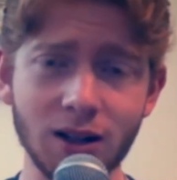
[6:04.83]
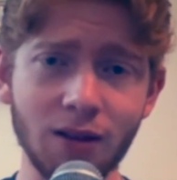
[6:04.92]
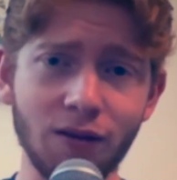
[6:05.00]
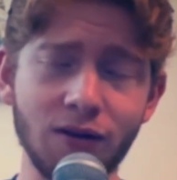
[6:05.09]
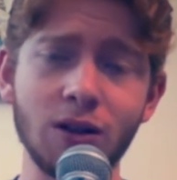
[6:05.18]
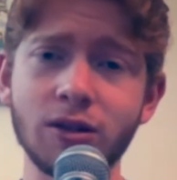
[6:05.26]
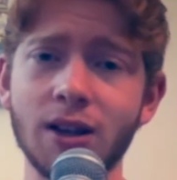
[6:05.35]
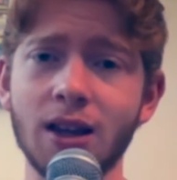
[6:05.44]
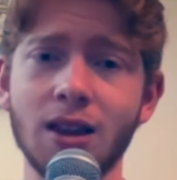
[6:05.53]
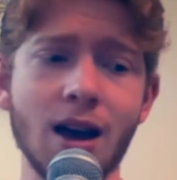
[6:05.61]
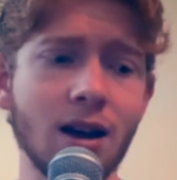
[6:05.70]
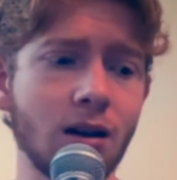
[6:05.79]
It feels like
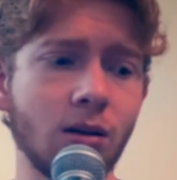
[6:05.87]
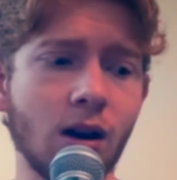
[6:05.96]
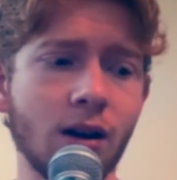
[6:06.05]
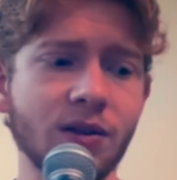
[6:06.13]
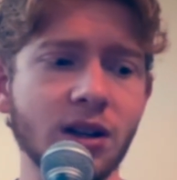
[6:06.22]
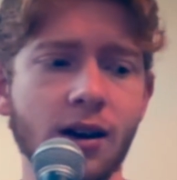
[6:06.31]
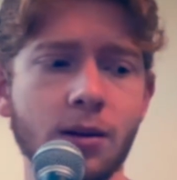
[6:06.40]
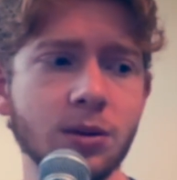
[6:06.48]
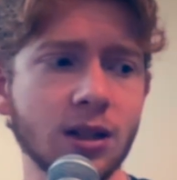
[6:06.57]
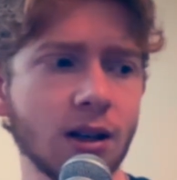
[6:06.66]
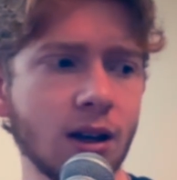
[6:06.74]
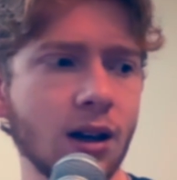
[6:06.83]
that a lot of
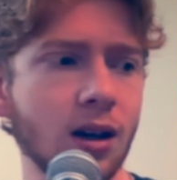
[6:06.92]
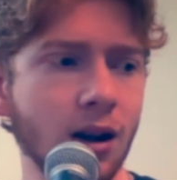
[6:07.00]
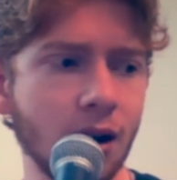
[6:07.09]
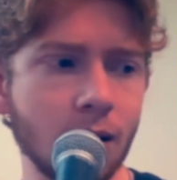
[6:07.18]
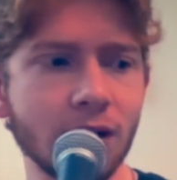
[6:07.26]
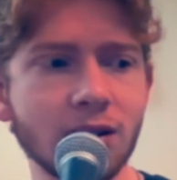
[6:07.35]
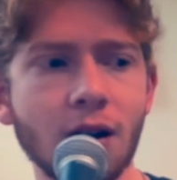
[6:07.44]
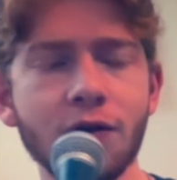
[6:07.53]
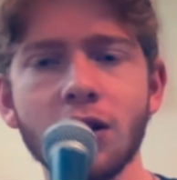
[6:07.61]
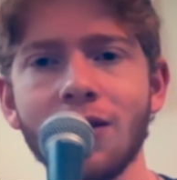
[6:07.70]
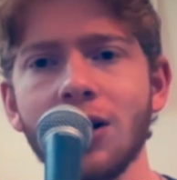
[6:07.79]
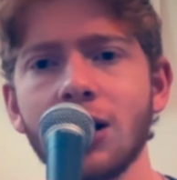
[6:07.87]
times, except
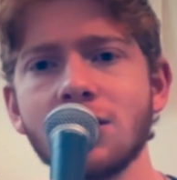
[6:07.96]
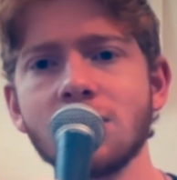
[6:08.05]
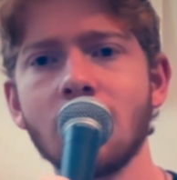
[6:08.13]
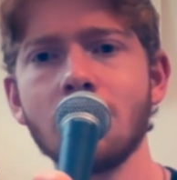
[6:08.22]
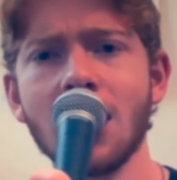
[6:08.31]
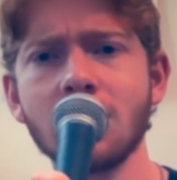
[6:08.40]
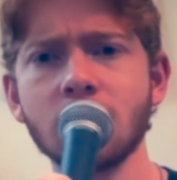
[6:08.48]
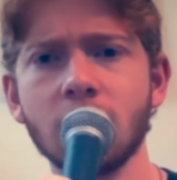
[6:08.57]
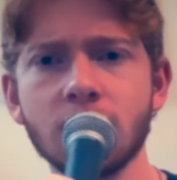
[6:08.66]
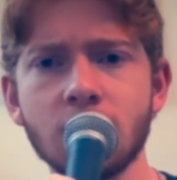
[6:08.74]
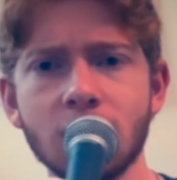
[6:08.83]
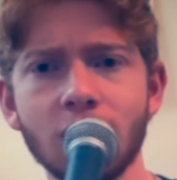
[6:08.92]
for the very stripped back
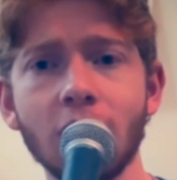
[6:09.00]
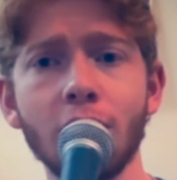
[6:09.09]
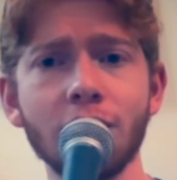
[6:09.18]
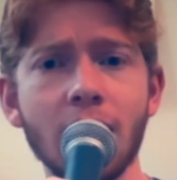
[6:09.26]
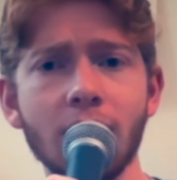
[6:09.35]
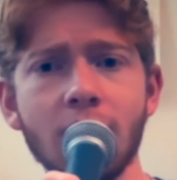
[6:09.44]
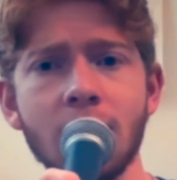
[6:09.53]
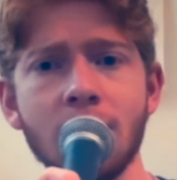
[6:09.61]
songs, which feel very